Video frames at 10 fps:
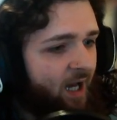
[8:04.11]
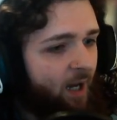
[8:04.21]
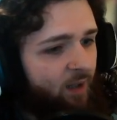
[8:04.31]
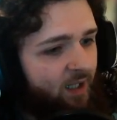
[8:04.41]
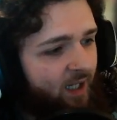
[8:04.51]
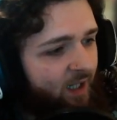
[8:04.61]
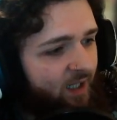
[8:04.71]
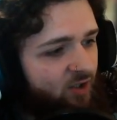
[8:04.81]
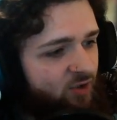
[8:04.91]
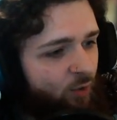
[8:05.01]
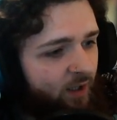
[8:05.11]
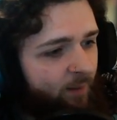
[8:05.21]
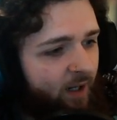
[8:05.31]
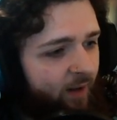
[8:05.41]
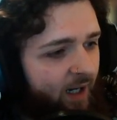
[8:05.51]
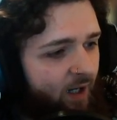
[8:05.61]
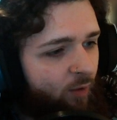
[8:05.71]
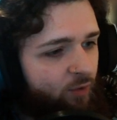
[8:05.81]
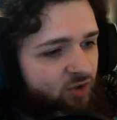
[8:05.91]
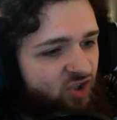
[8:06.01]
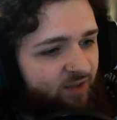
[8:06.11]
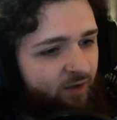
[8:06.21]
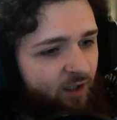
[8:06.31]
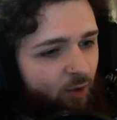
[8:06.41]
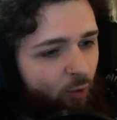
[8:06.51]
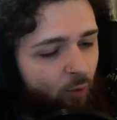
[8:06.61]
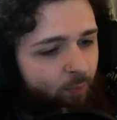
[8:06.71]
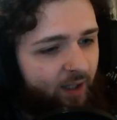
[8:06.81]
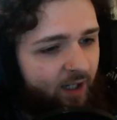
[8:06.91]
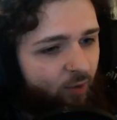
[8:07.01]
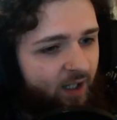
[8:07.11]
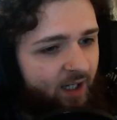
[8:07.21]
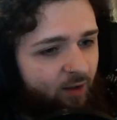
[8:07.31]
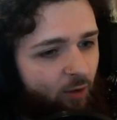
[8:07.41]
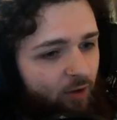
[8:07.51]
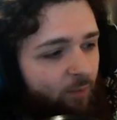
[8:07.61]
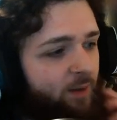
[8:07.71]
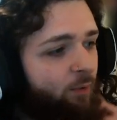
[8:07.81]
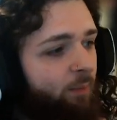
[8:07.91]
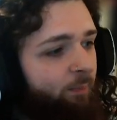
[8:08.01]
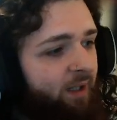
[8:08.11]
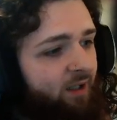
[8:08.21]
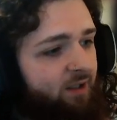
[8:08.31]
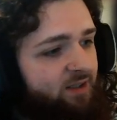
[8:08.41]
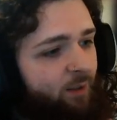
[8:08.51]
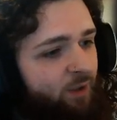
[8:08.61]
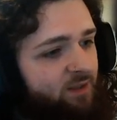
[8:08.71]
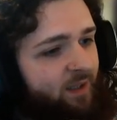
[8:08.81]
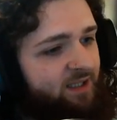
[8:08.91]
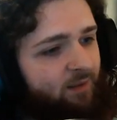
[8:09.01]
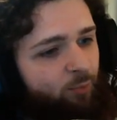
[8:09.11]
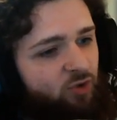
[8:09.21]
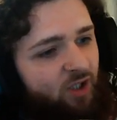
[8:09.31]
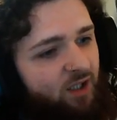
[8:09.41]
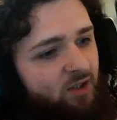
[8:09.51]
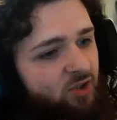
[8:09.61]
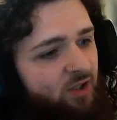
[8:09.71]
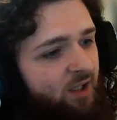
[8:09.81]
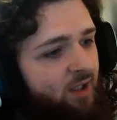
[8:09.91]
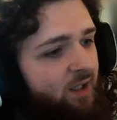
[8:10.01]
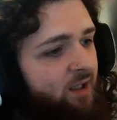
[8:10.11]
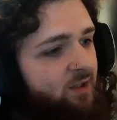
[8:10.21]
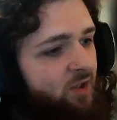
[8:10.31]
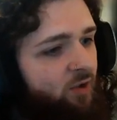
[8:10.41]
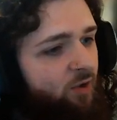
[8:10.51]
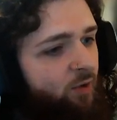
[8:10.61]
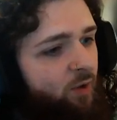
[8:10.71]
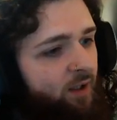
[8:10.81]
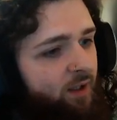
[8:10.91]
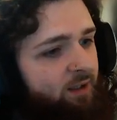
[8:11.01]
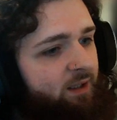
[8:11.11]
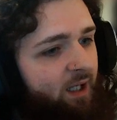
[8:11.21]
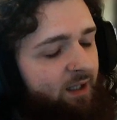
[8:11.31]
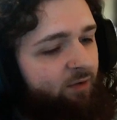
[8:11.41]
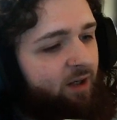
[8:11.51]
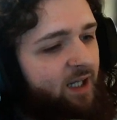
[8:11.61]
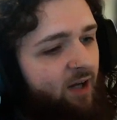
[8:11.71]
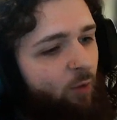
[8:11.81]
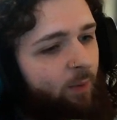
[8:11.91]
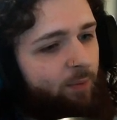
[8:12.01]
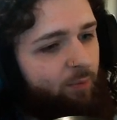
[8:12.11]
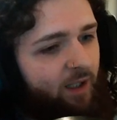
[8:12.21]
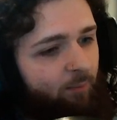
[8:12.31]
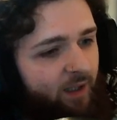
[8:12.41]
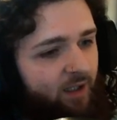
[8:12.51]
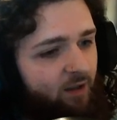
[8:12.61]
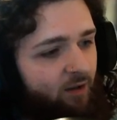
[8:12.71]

I mean, here they're just talking about how she had a very low play rate and not a lot of people have been playing her, so they wanted to make a simple change. So yeah, they're very careful about people letting play.